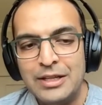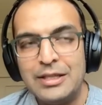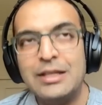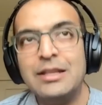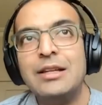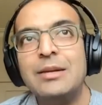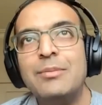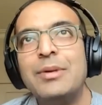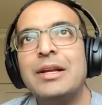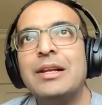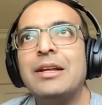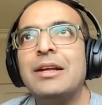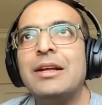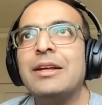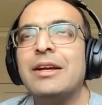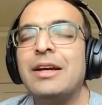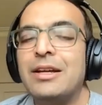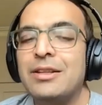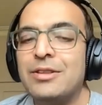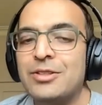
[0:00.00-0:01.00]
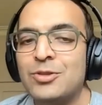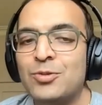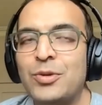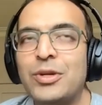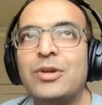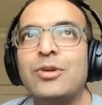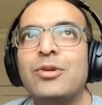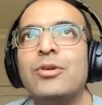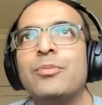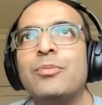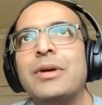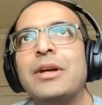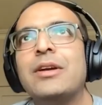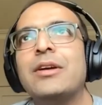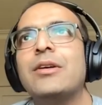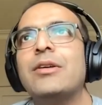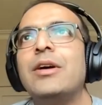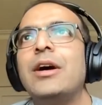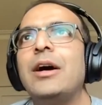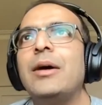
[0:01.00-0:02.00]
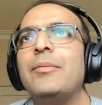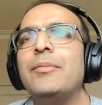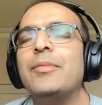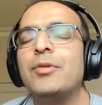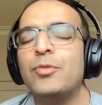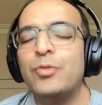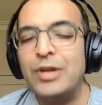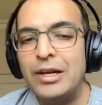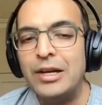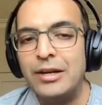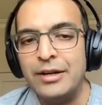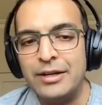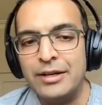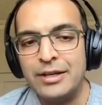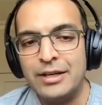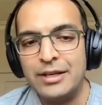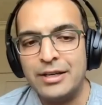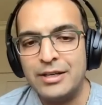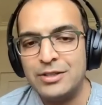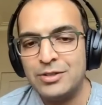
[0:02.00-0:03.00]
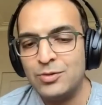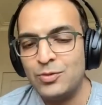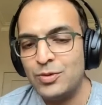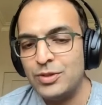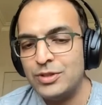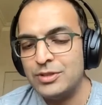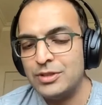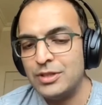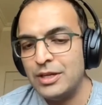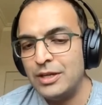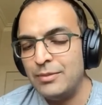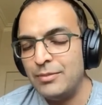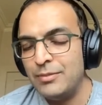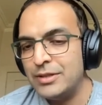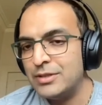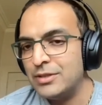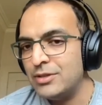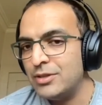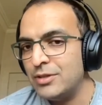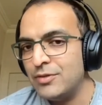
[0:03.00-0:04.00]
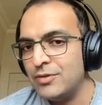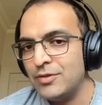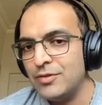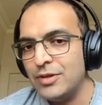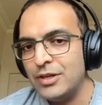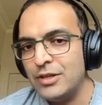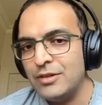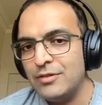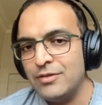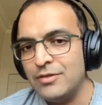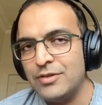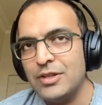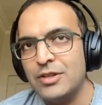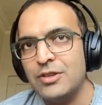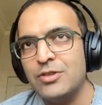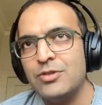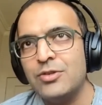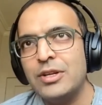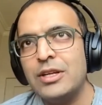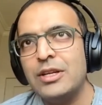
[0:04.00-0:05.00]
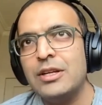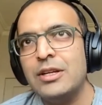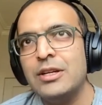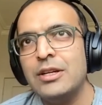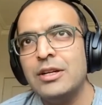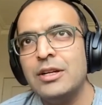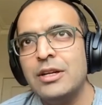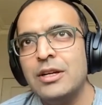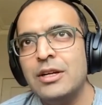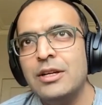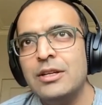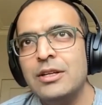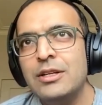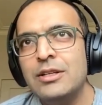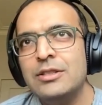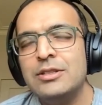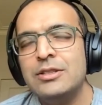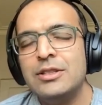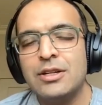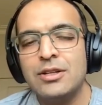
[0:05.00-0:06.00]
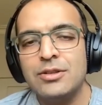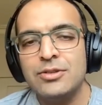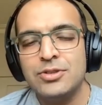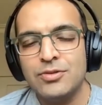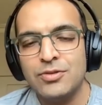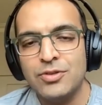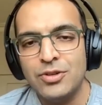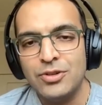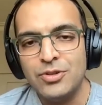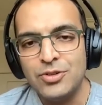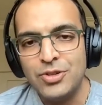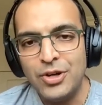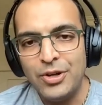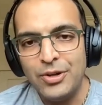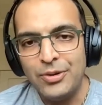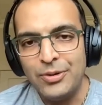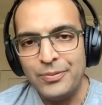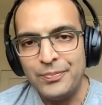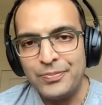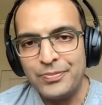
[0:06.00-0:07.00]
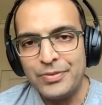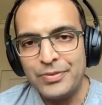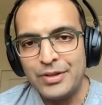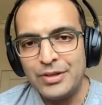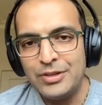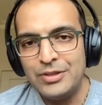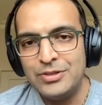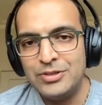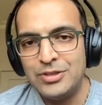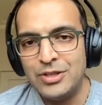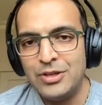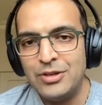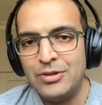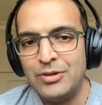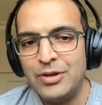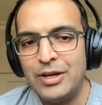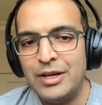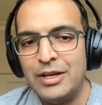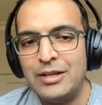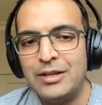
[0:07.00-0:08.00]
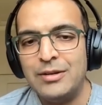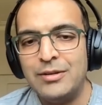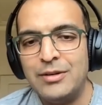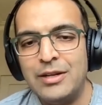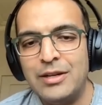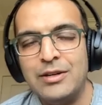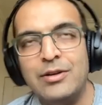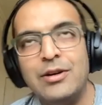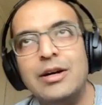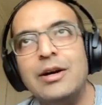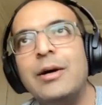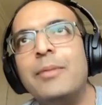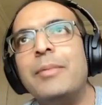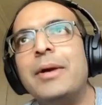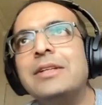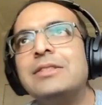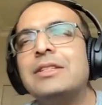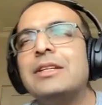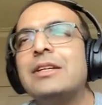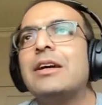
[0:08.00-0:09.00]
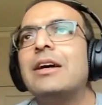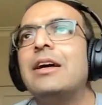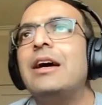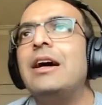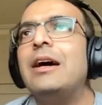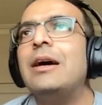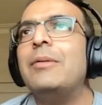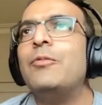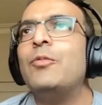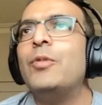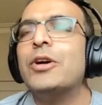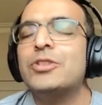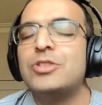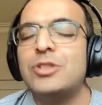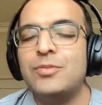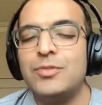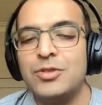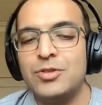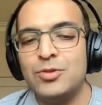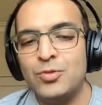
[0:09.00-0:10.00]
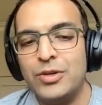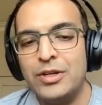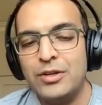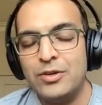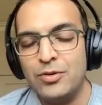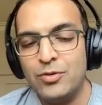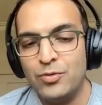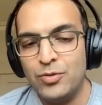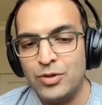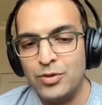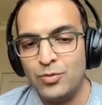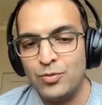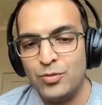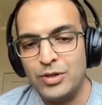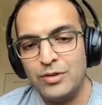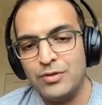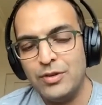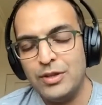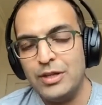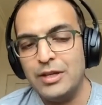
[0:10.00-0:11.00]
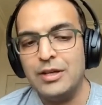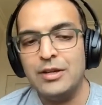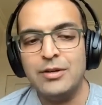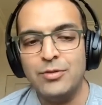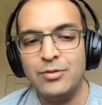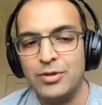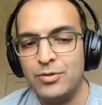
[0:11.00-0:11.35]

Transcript: The other big learning I had this week, or big um, relearning, I guess, was um, I don't know if you've heard of the three circles of control. So I had a, an amazing um, workshop this week with one of the